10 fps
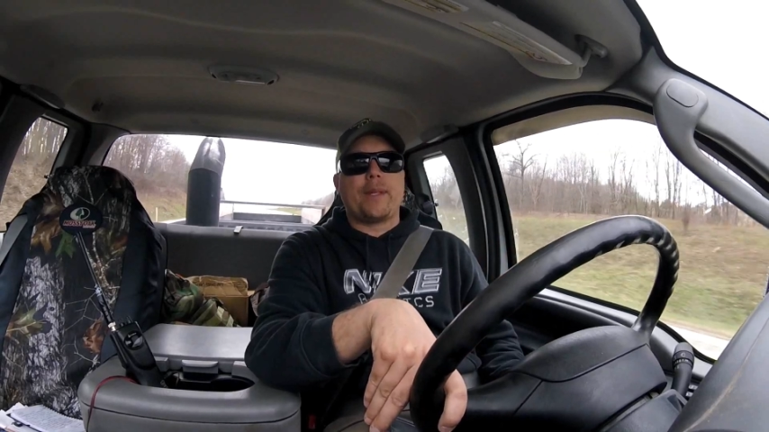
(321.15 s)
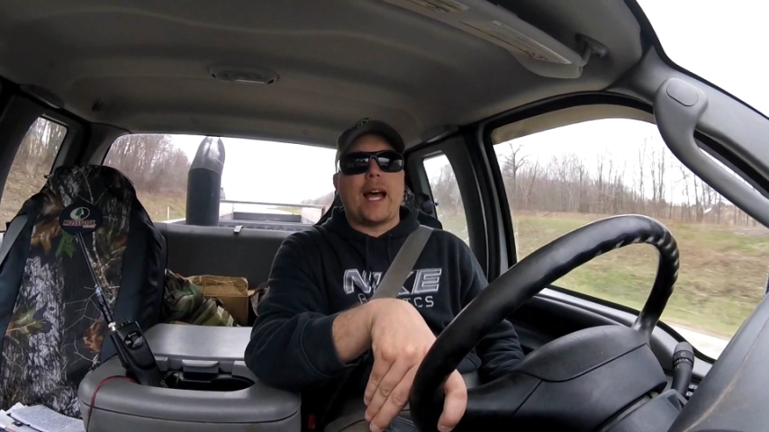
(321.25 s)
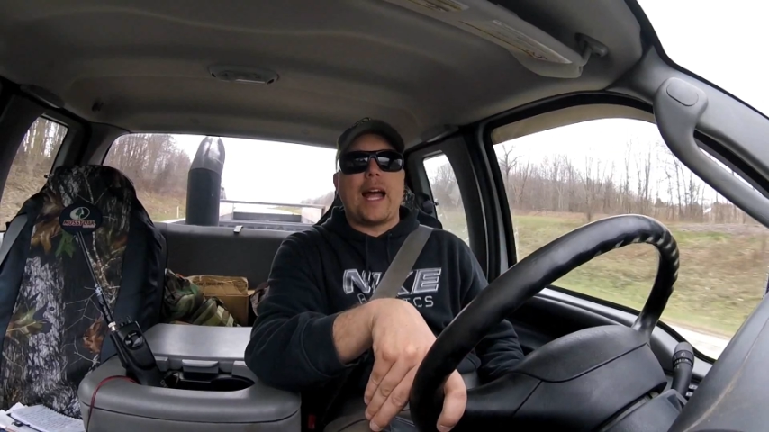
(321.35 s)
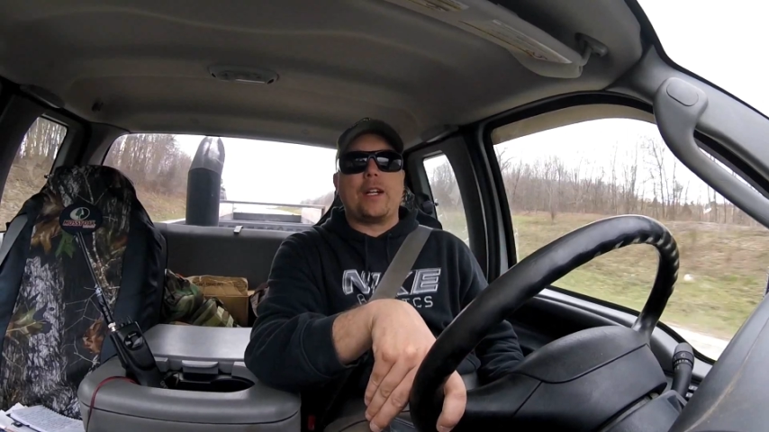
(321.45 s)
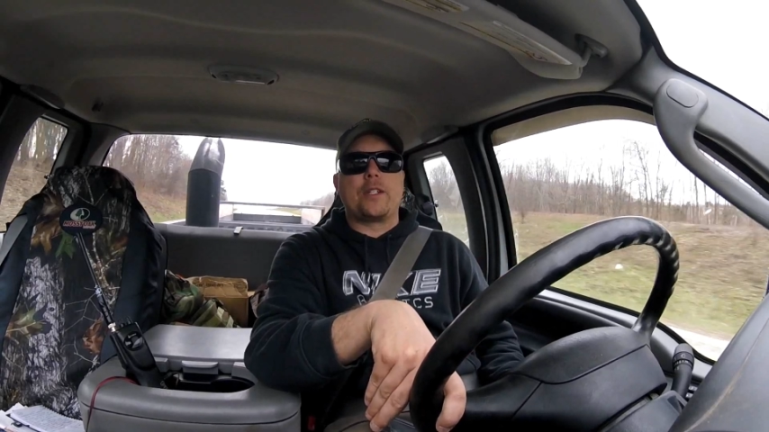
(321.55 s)
to
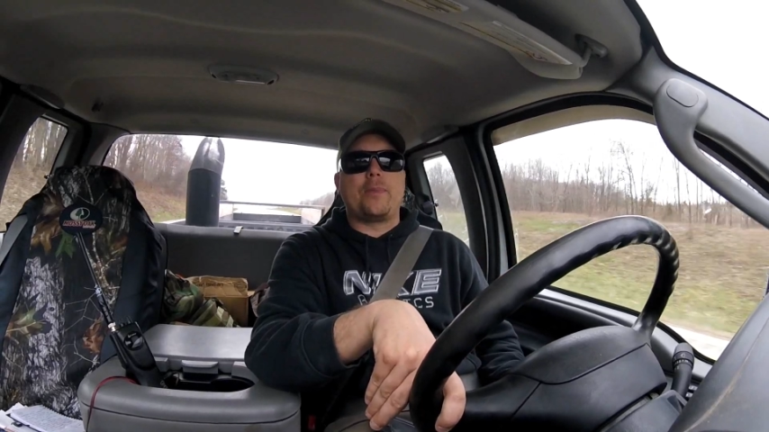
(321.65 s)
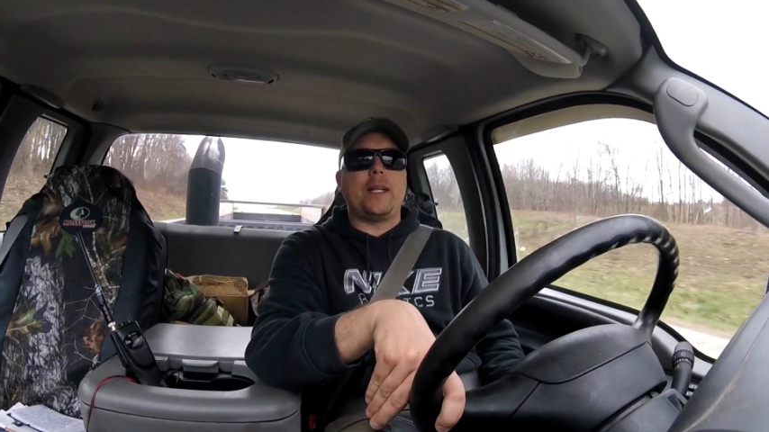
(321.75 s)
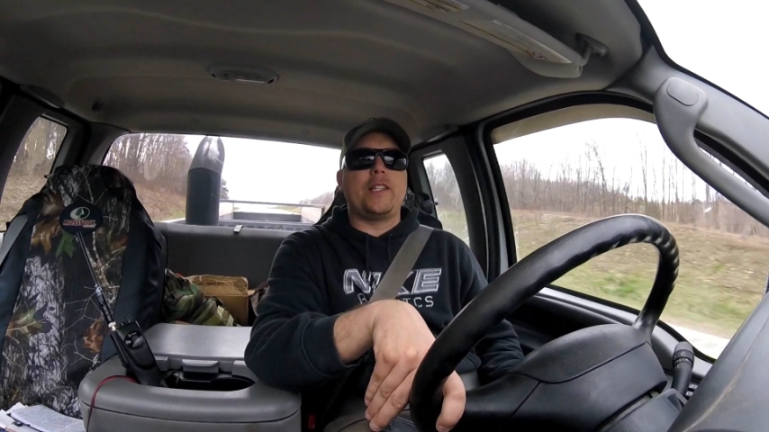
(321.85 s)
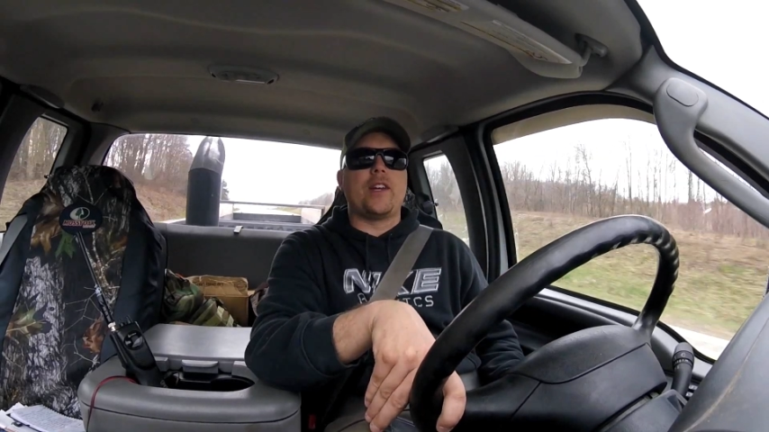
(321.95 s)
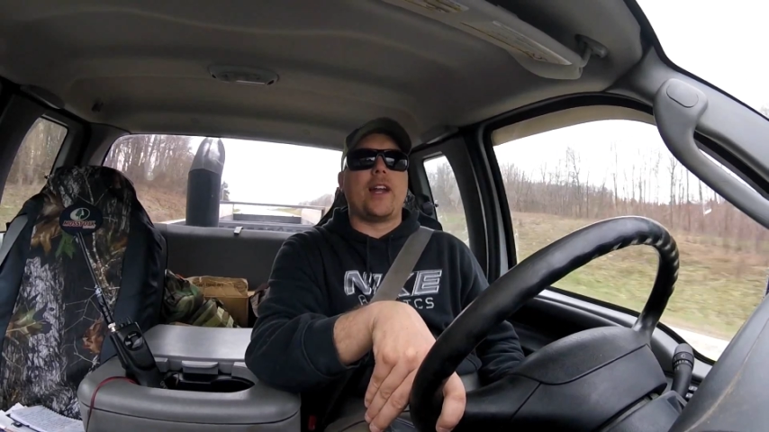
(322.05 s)
higher
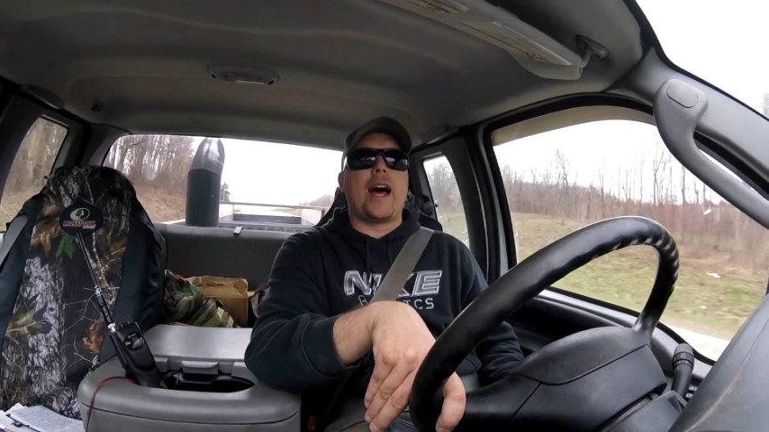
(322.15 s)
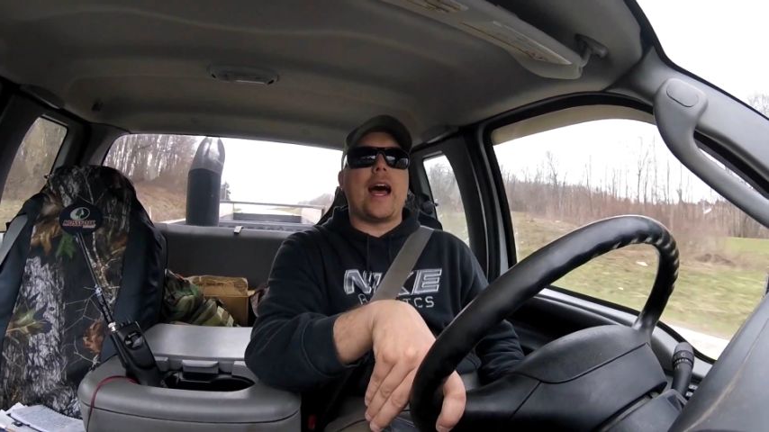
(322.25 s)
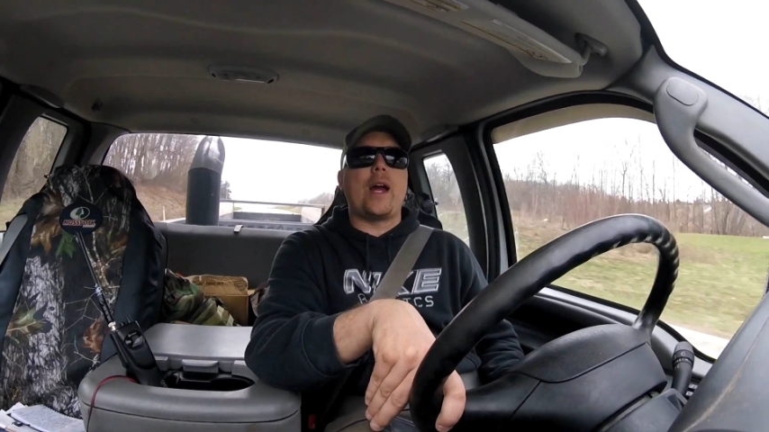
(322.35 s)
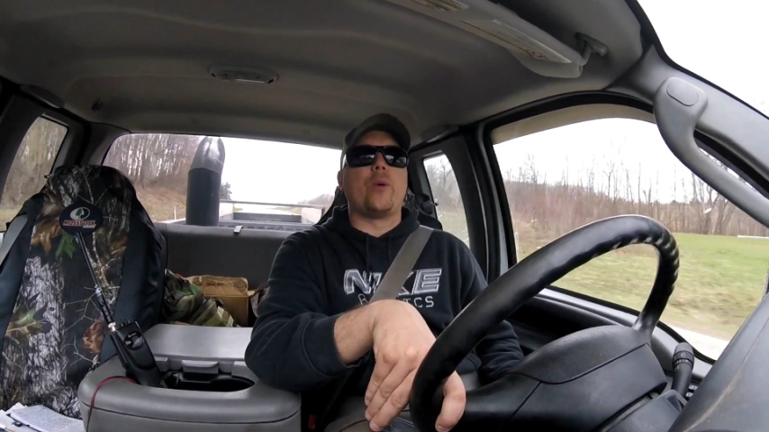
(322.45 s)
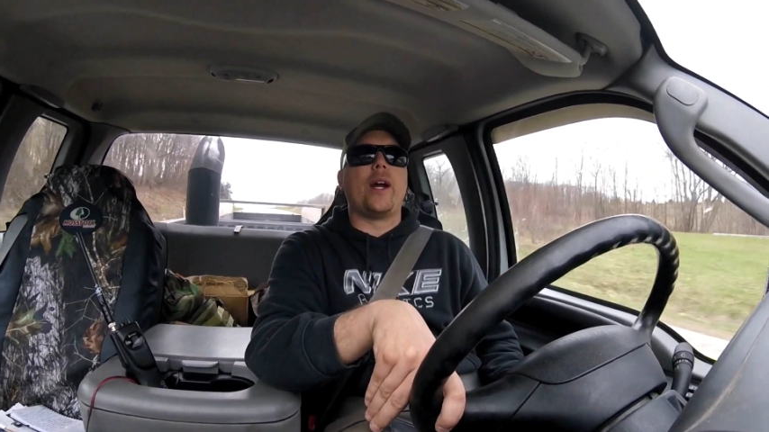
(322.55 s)
speeds on a
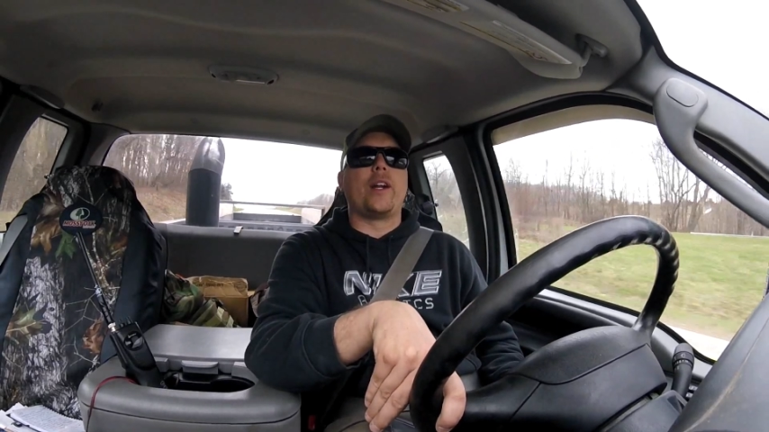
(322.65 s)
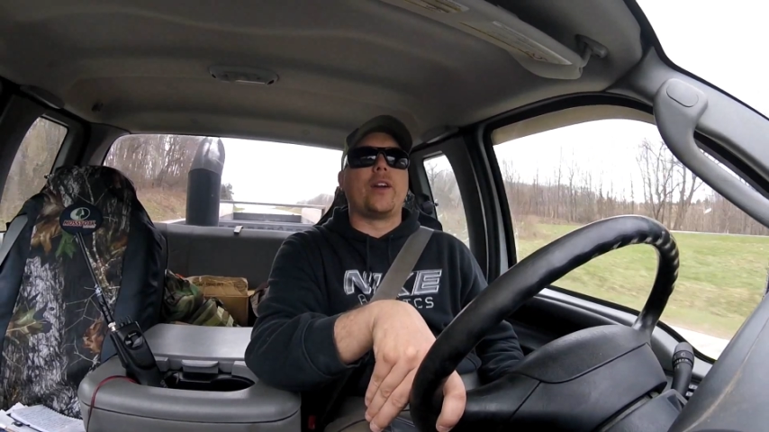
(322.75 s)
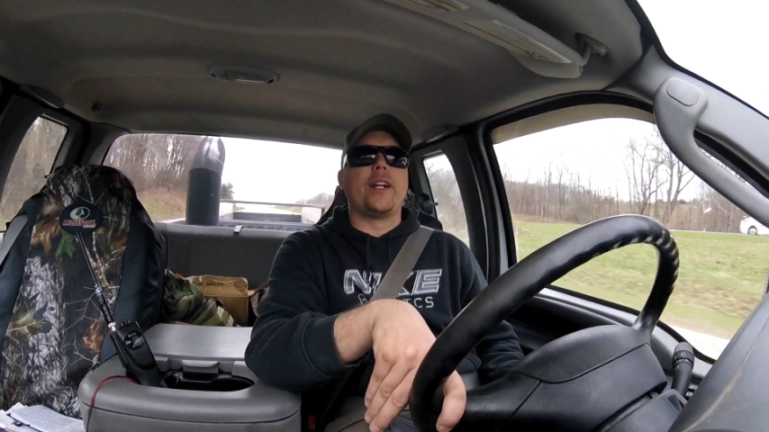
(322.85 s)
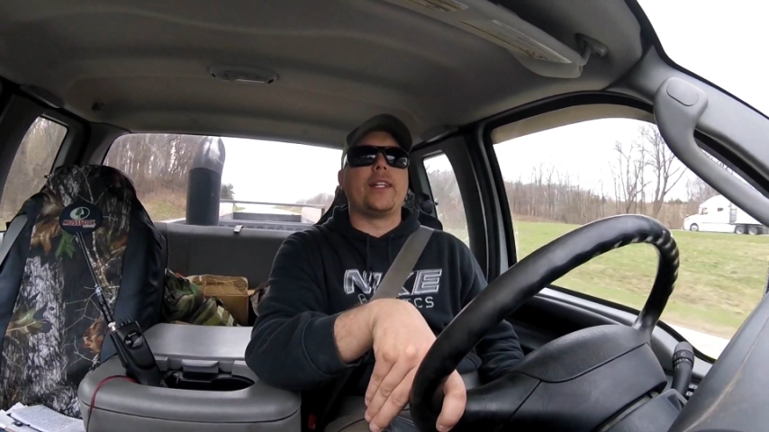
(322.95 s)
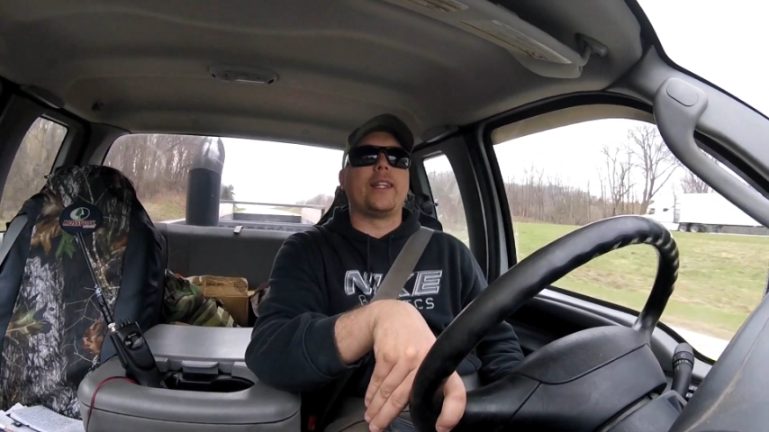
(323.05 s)
highway or
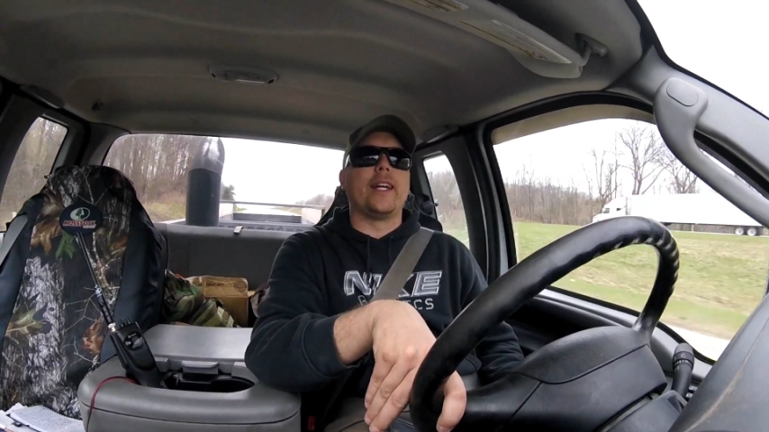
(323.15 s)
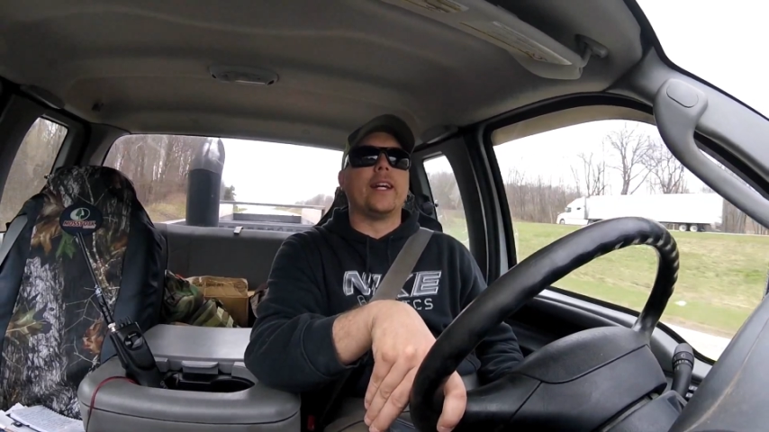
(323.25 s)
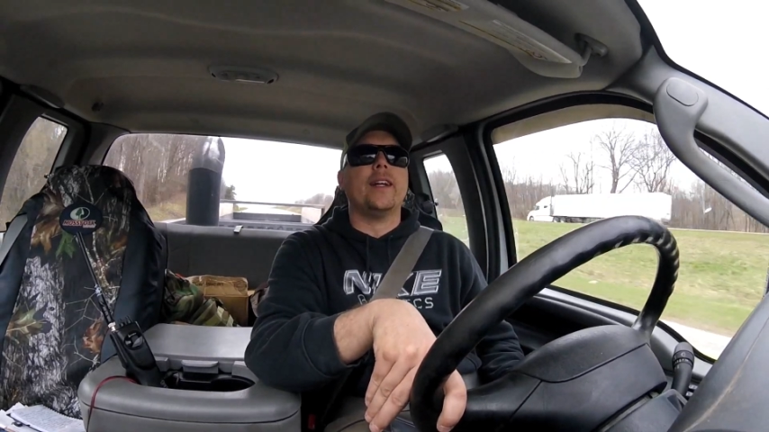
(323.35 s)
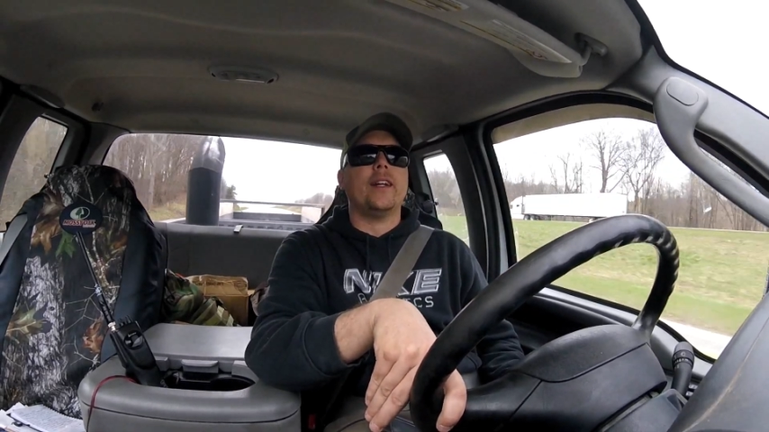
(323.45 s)
anything.